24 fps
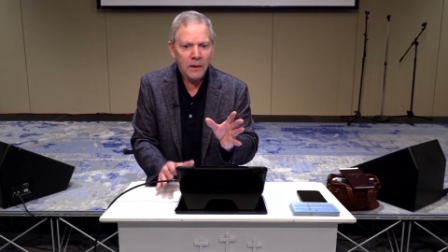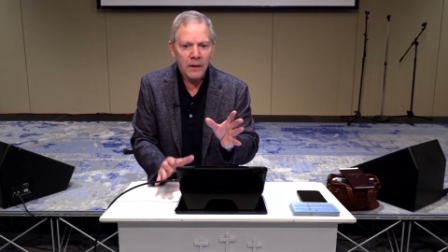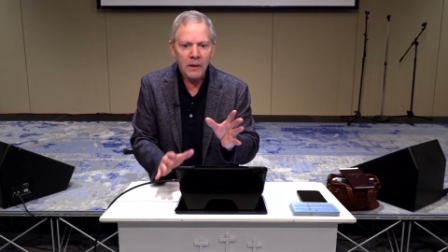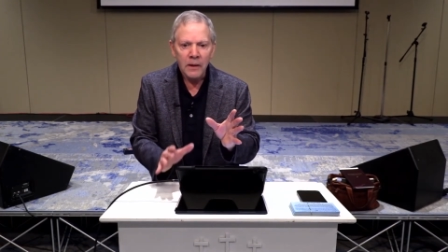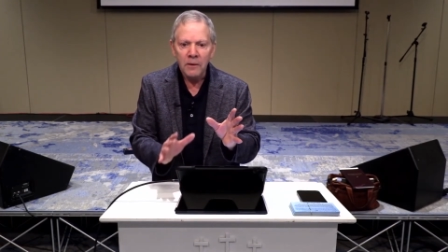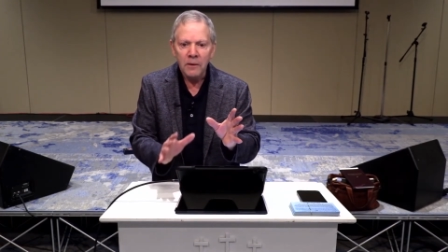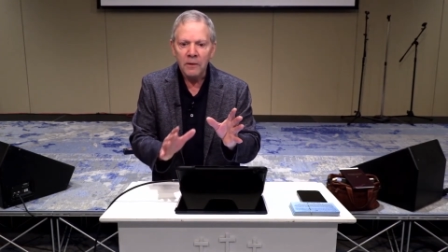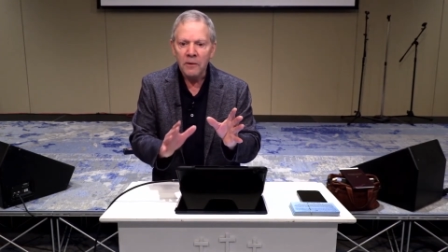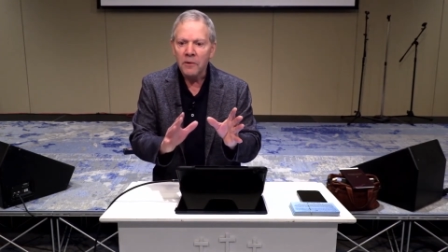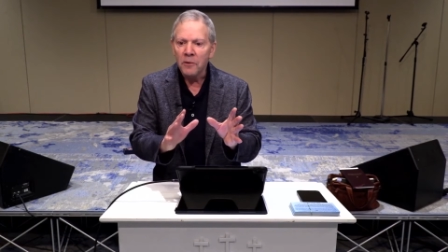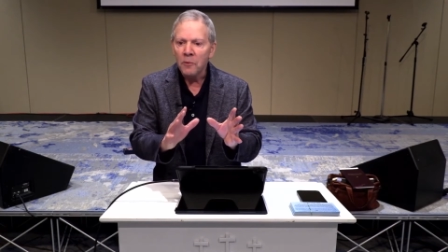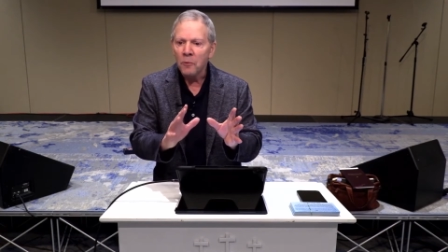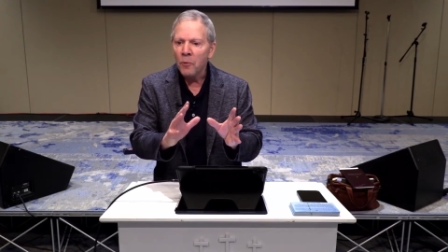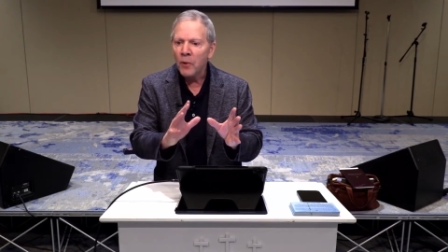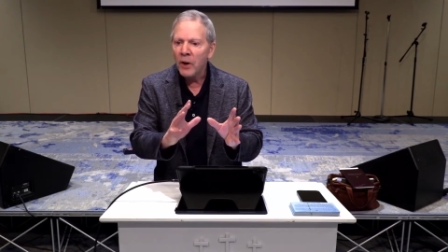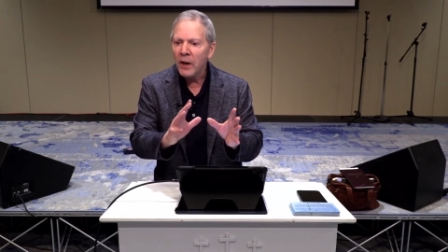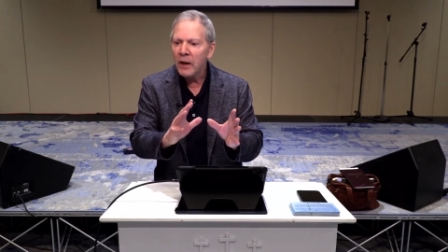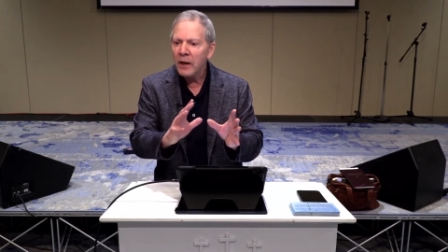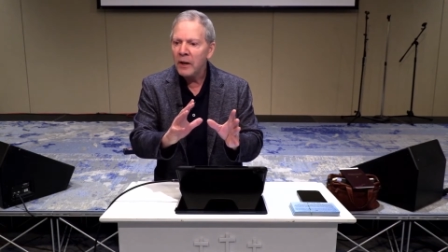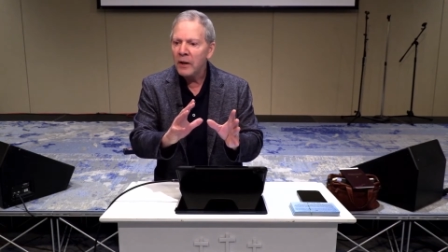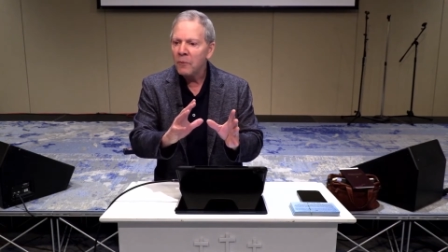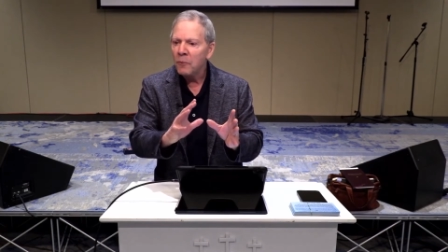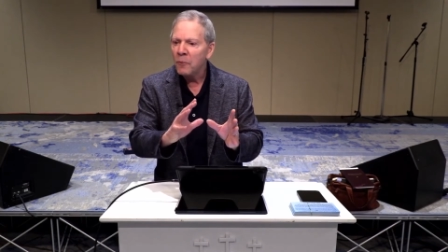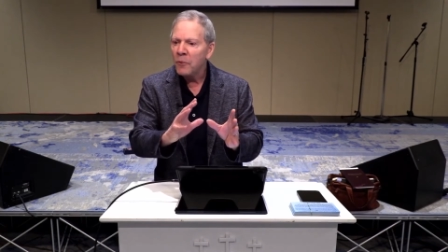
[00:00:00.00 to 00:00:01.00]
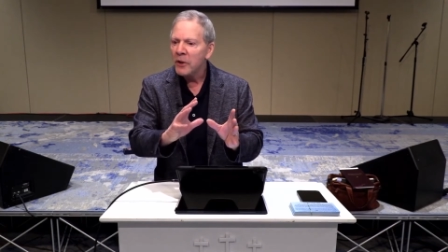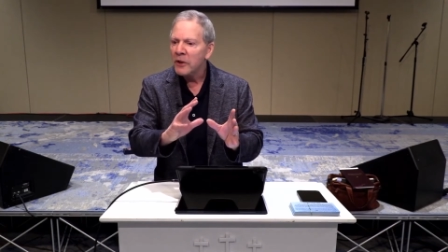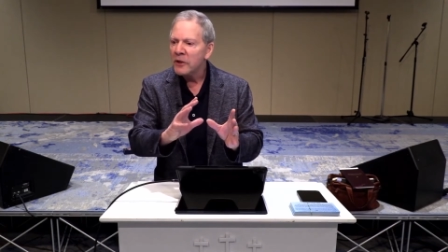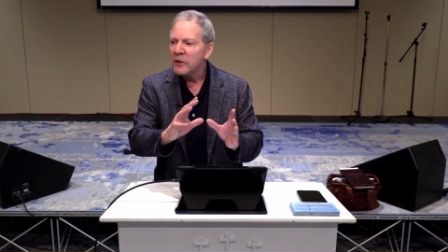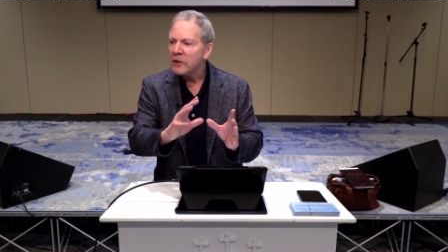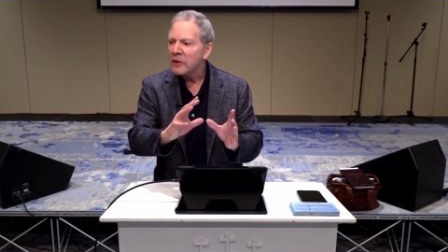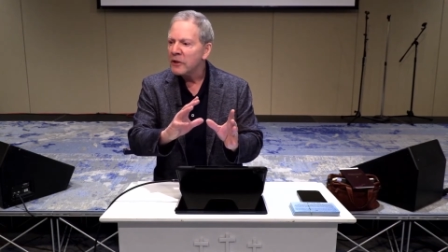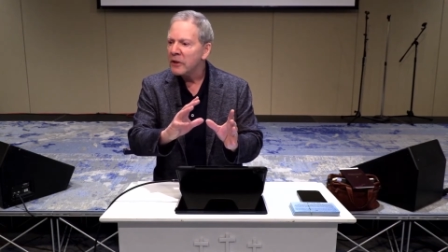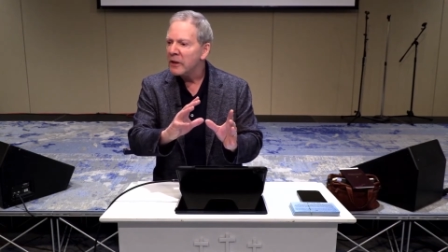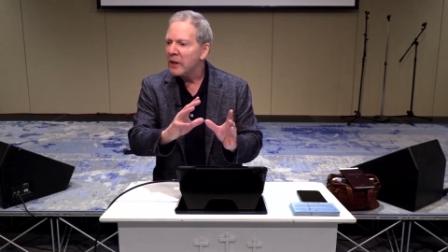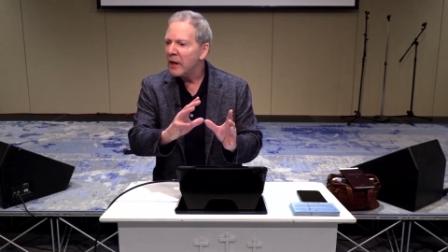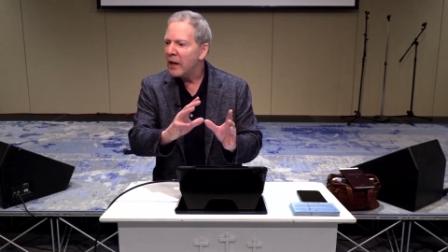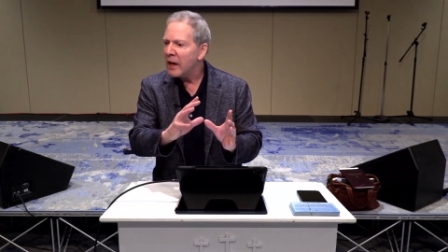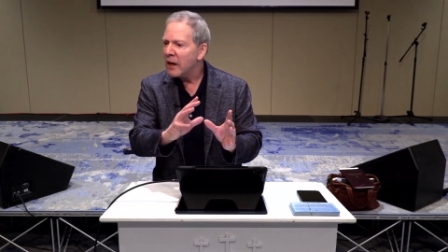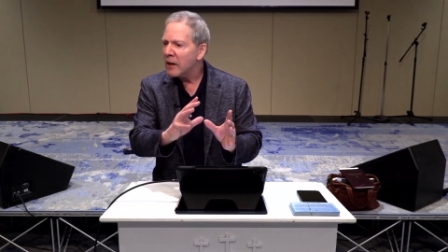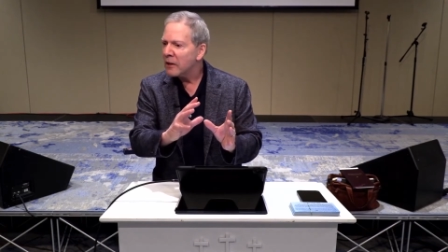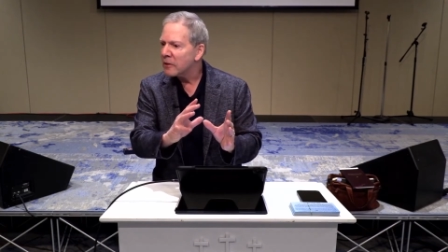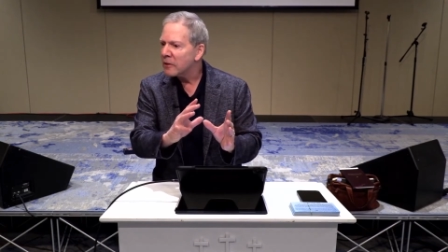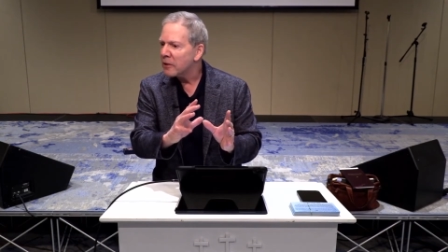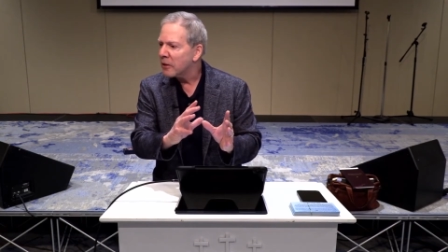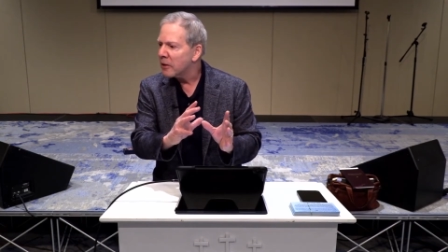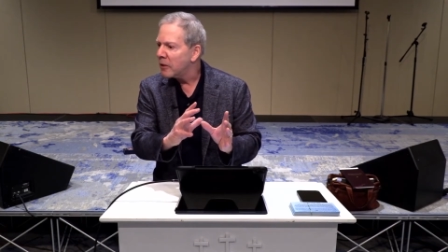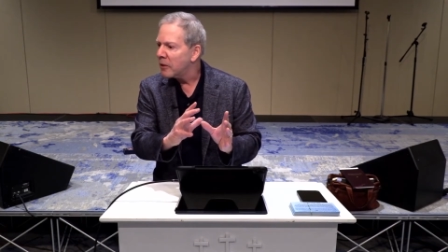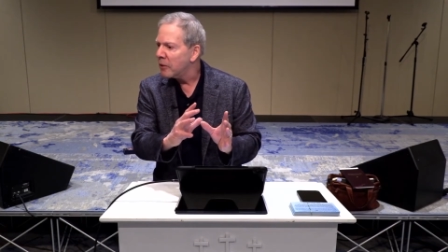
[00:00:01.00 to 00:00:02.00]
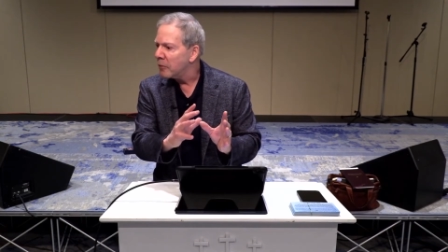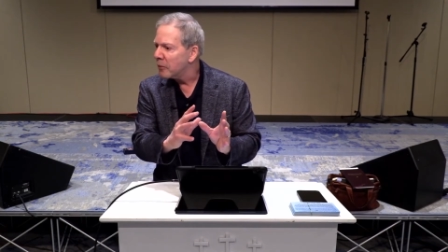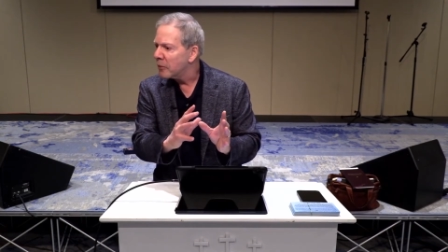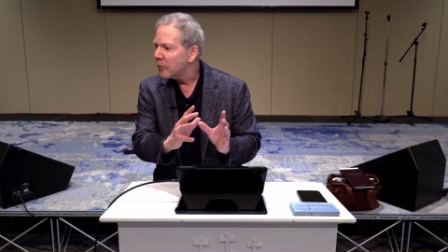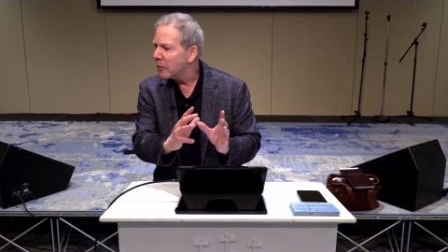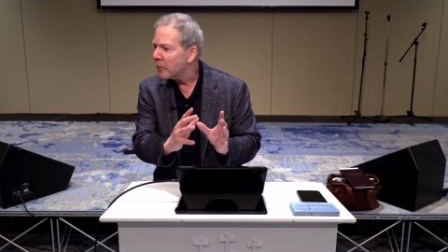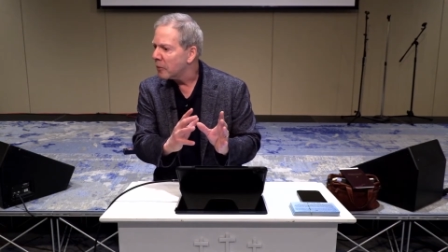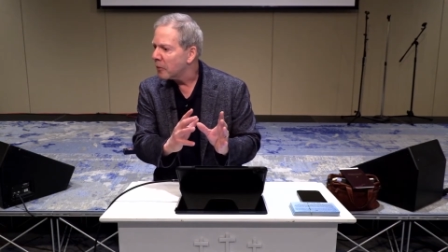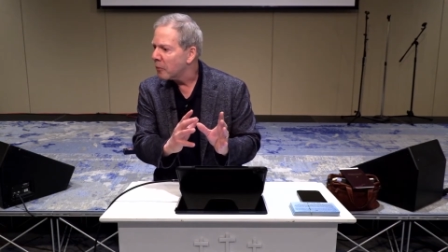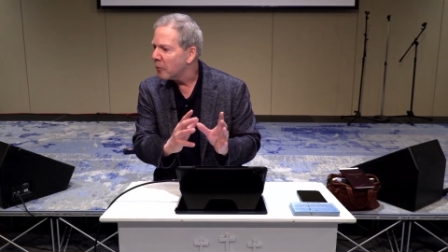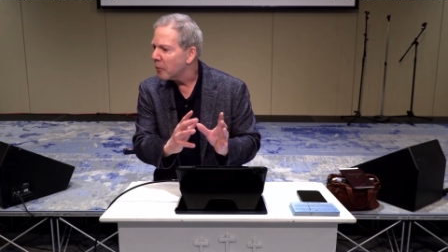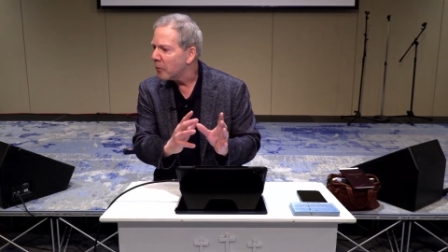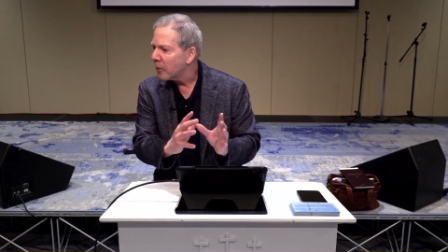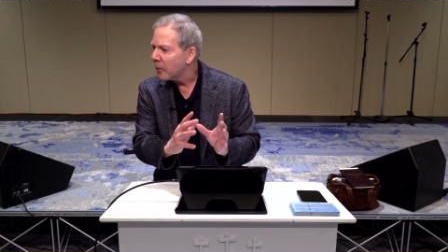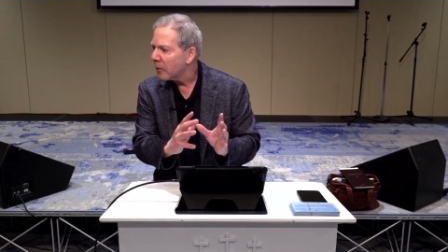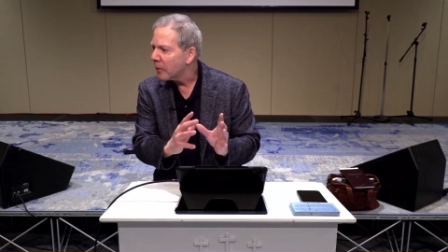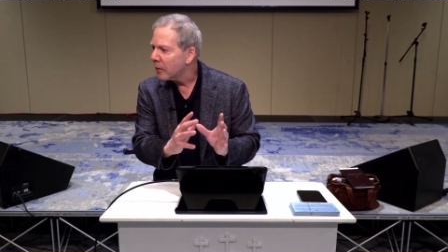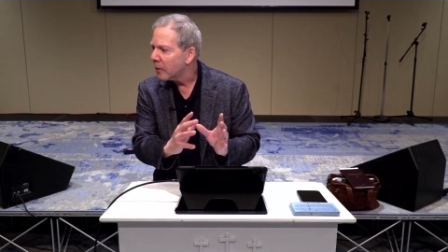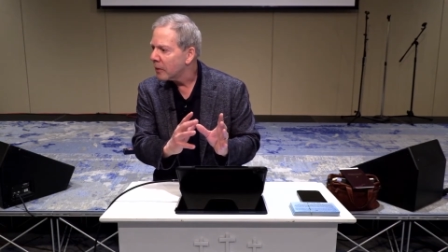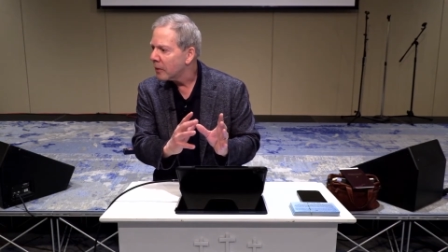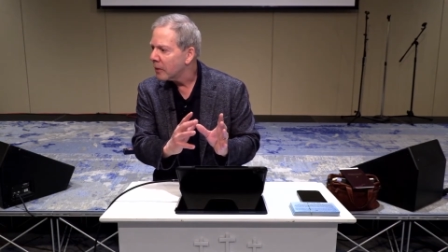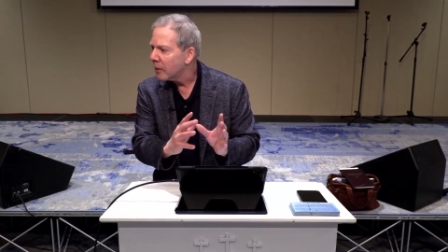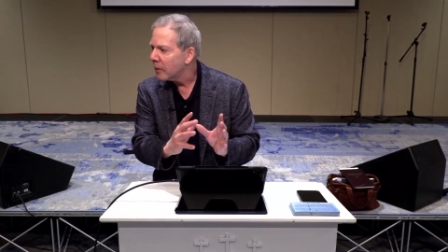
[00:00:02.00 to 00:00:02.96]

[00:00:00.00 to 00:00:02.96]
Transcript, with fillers: is the way in which she executes her work.